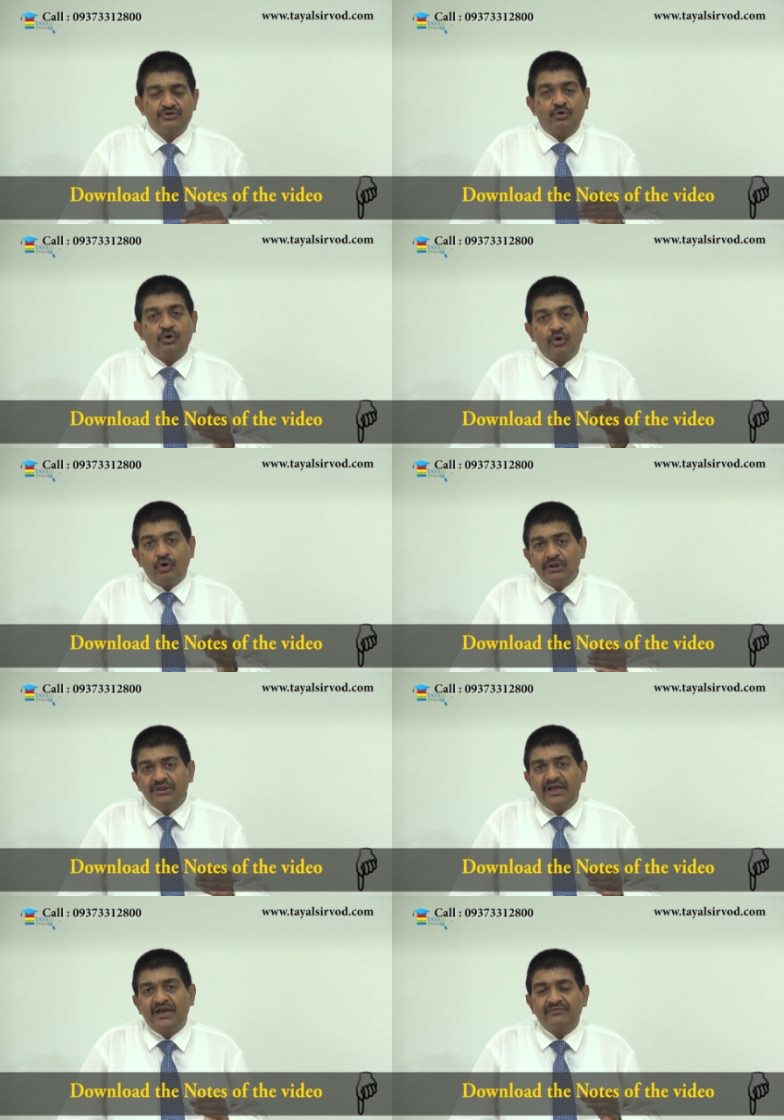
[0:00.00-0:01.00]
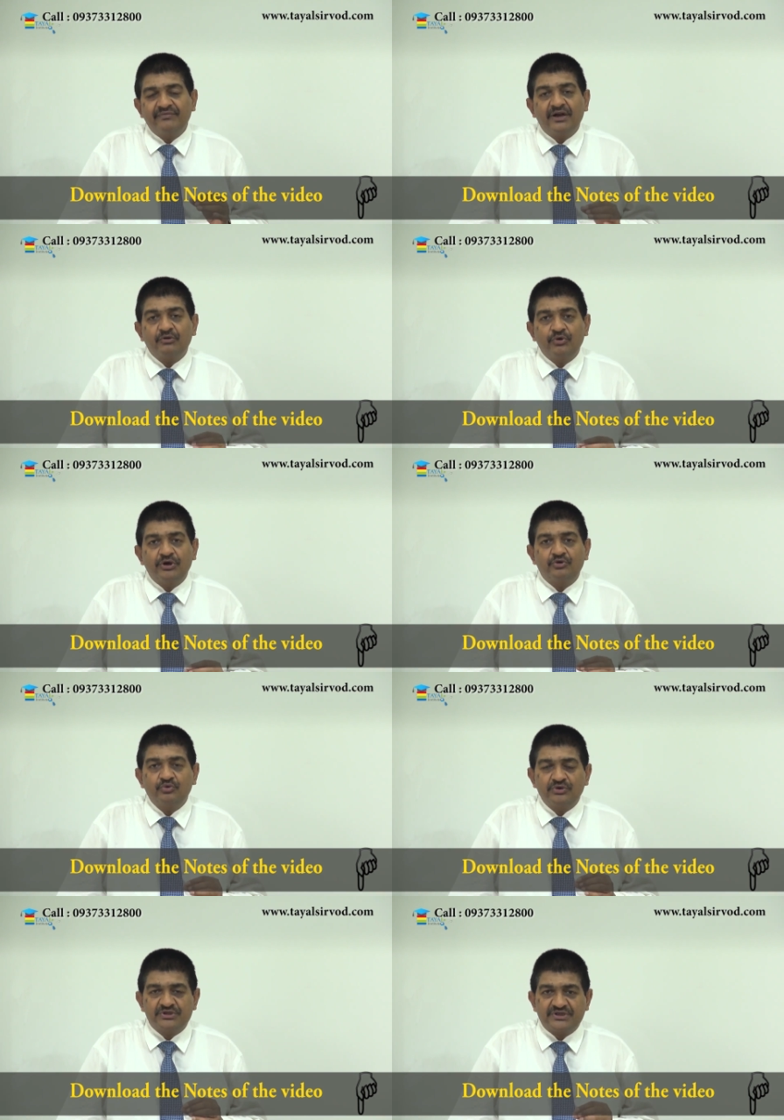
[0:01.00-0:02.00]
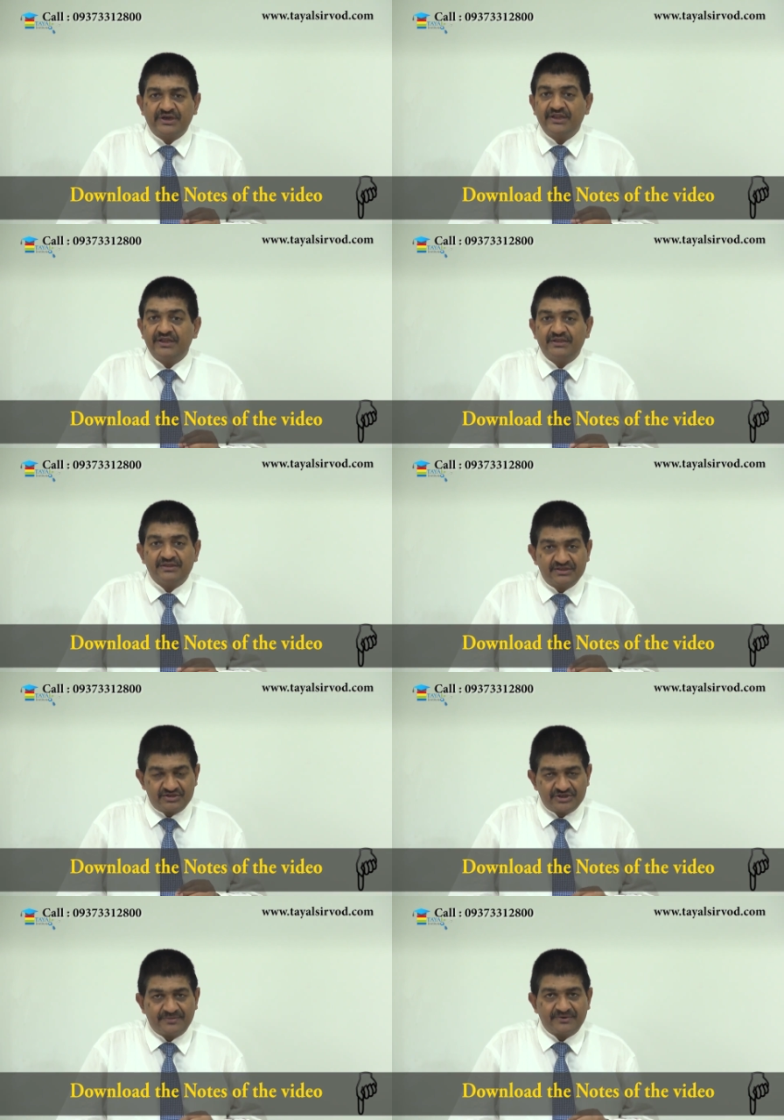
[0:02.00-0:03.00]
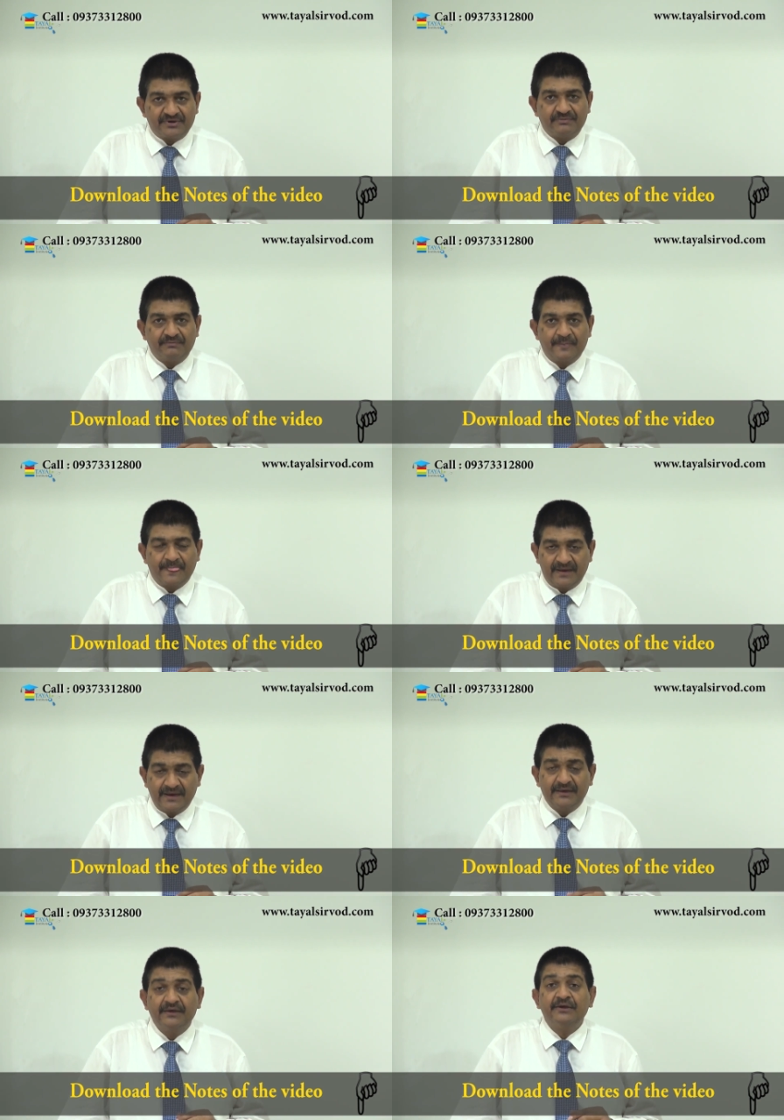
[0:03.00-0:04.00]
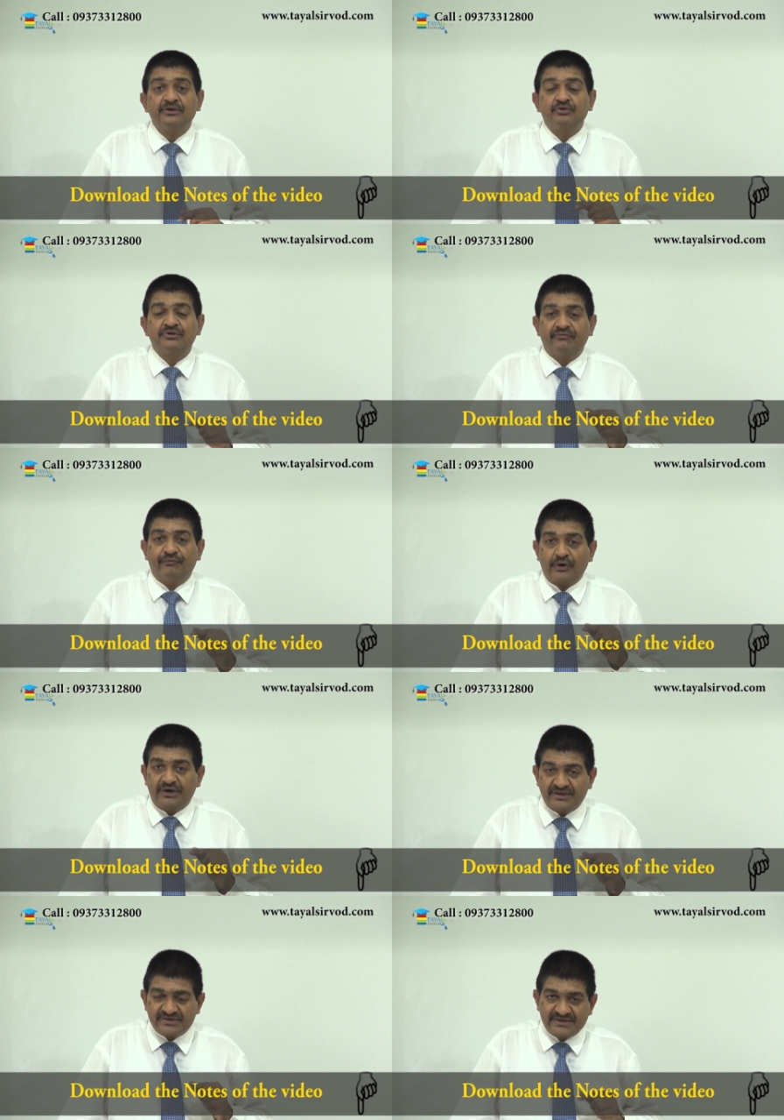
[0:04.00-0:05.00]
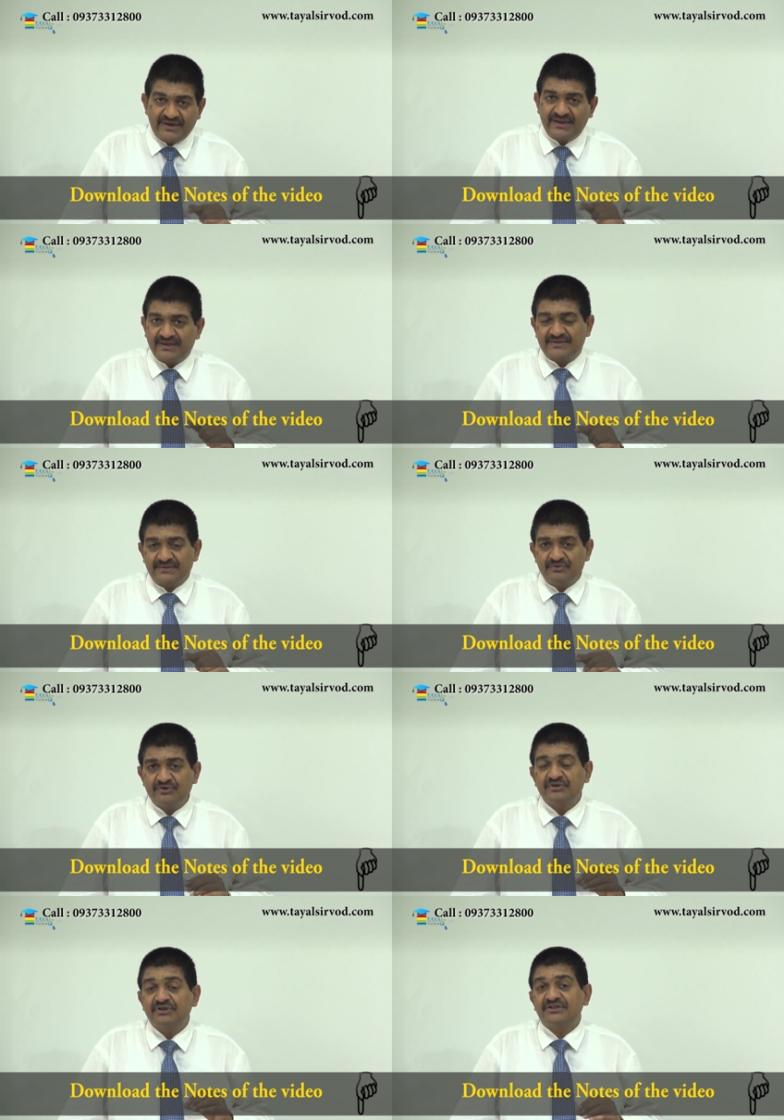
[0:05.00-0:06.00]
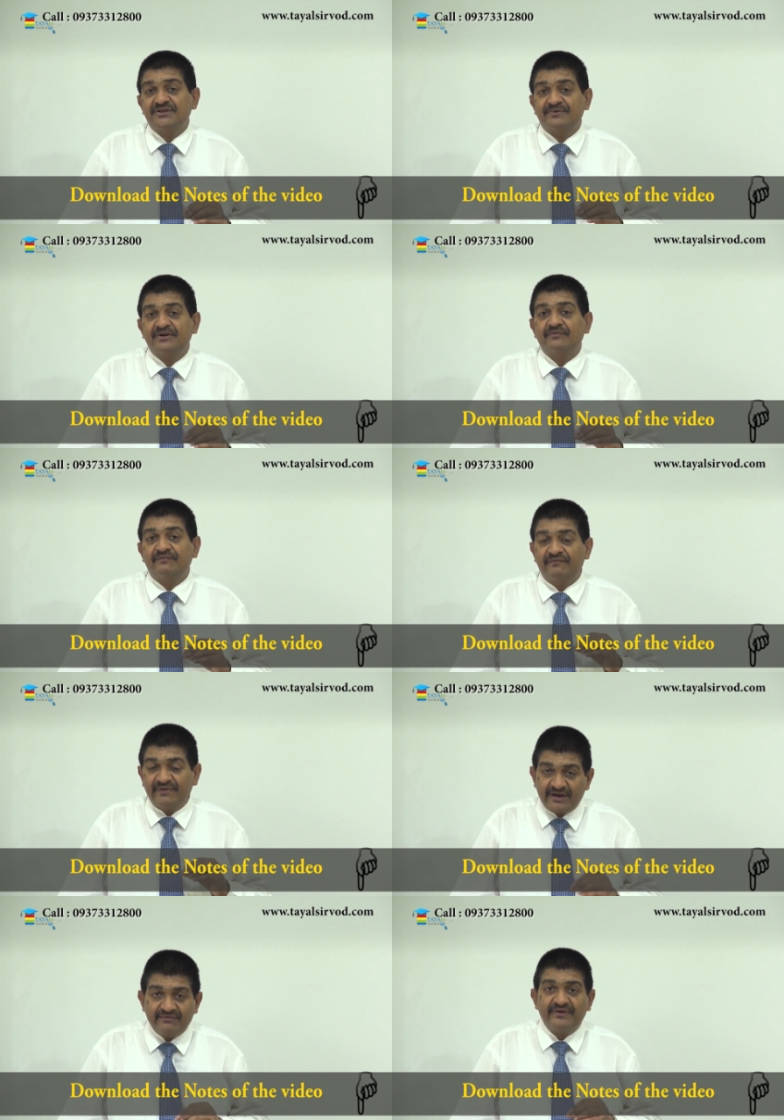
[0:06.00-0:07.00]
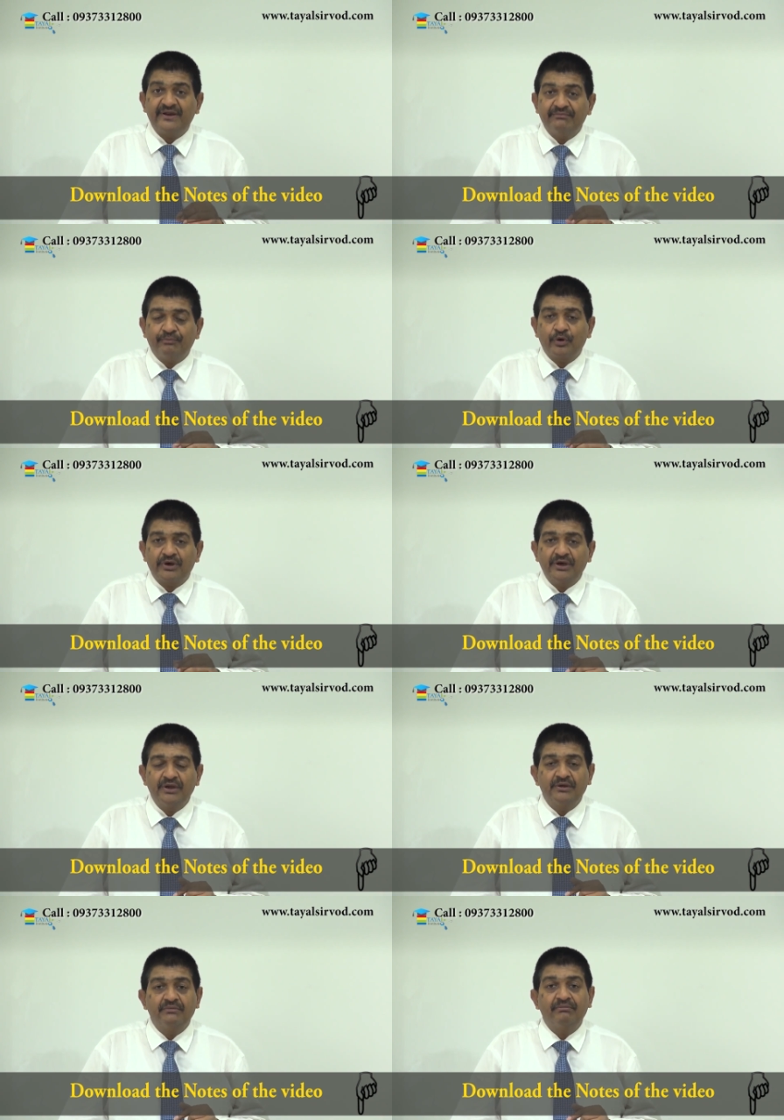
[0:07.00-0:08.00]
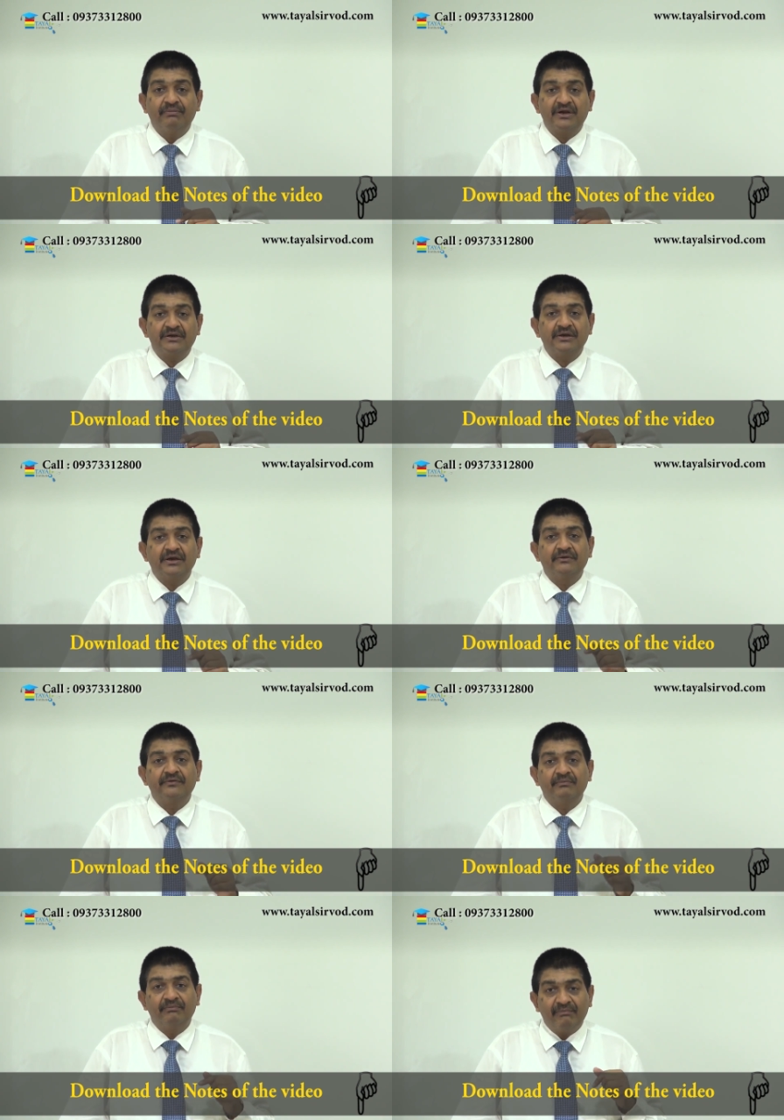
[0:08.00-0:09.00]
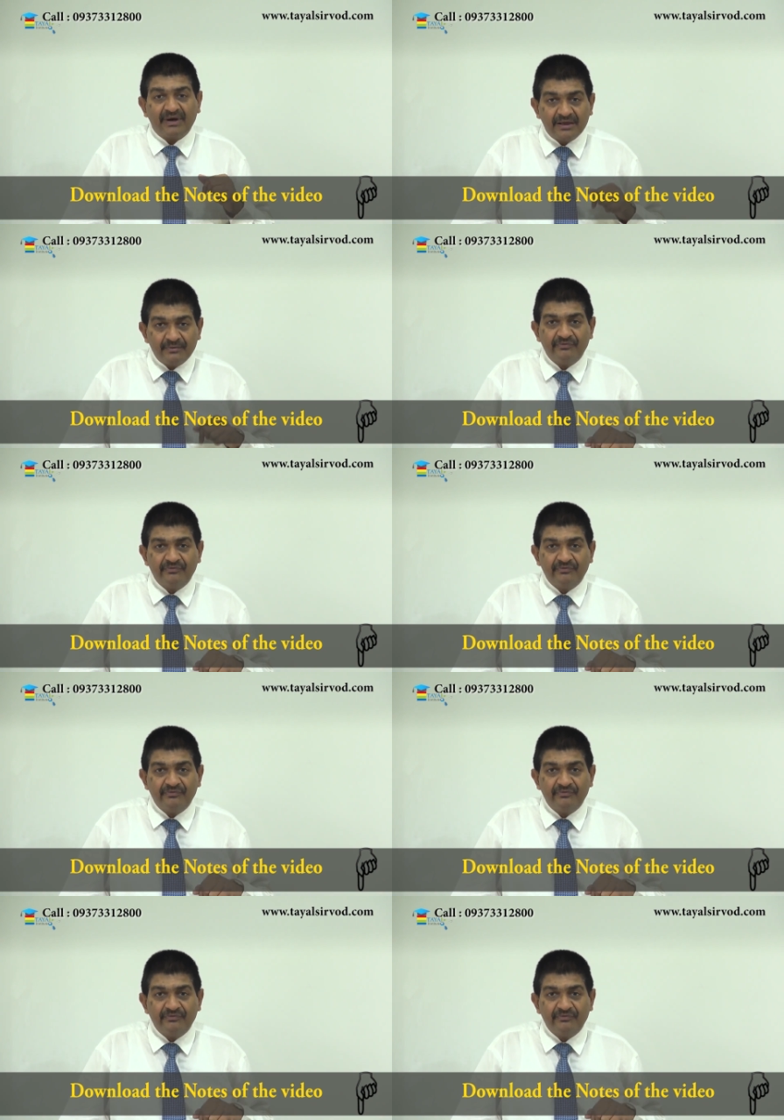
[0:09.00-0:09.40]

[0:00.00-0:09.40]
so all that we are going to study in this chapter right so for understanding customs the chapter is very very important but my